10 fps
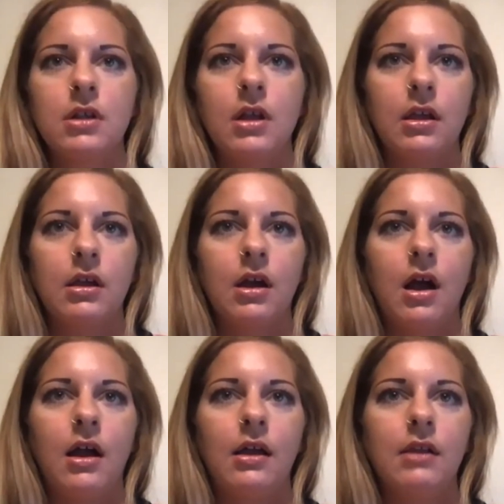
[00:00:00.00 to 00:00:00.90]
Like,
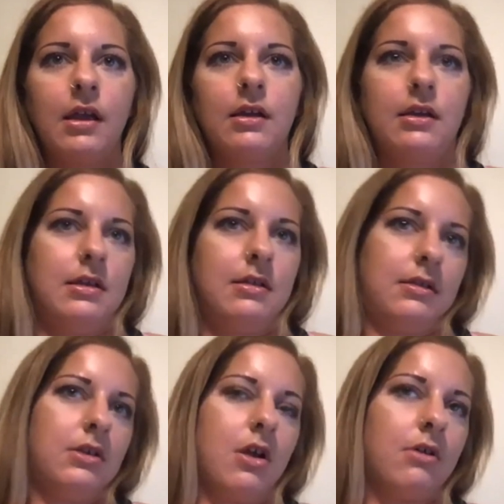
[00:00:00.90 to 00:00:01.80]

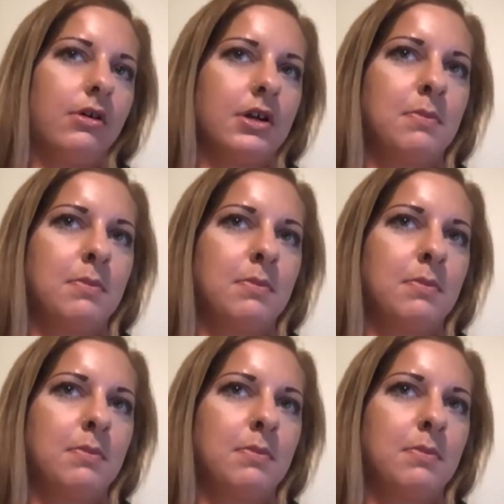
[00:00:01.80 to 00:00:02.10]
Chris